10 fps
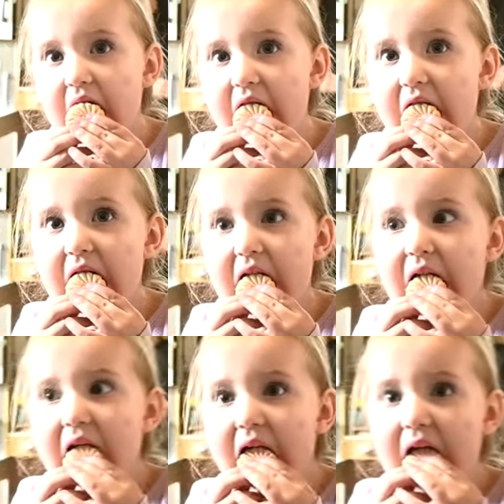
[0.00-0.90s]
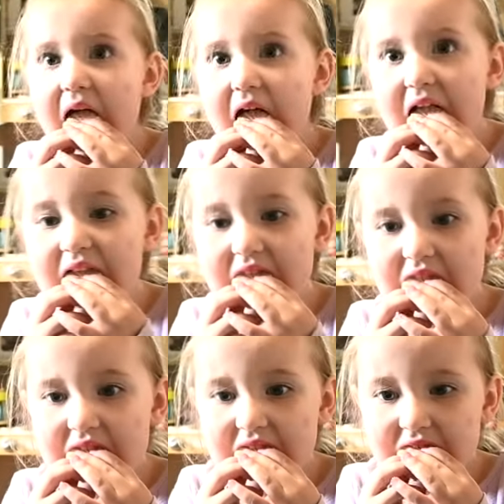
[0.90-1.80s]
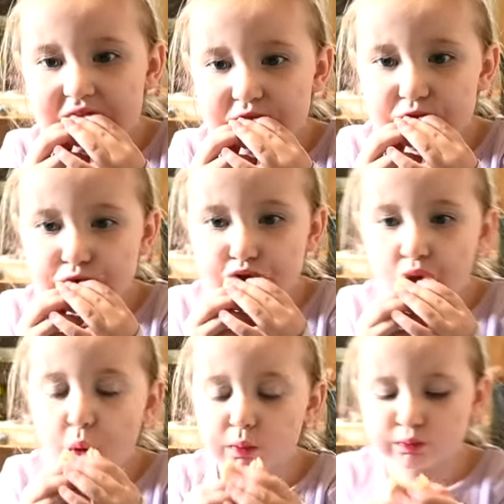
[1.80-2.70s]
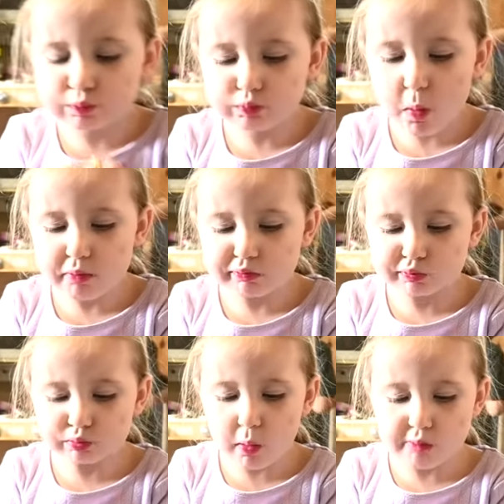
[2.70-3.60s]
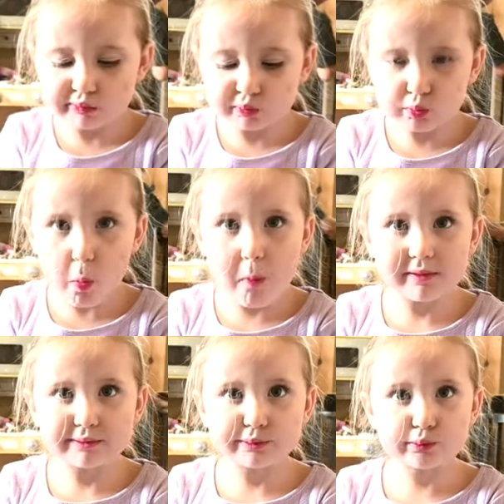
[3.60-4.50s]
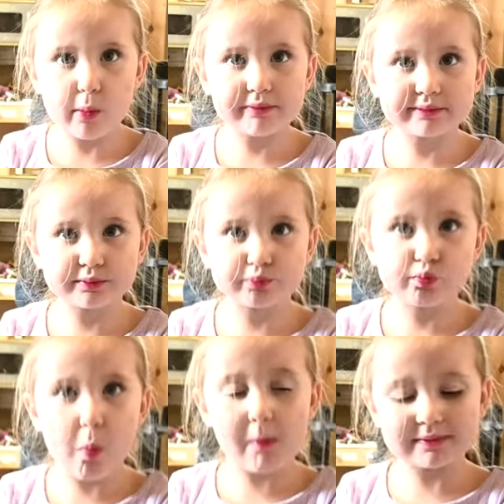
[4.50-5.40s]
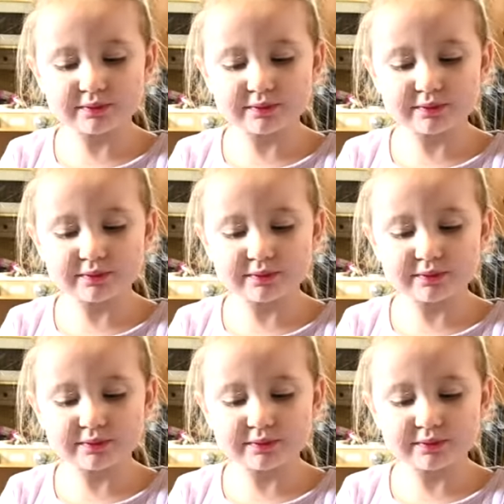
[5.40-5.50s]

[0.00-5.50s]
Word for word: and I like that because it's almost school time, and that's what you want to put in your kids' lunchbox is some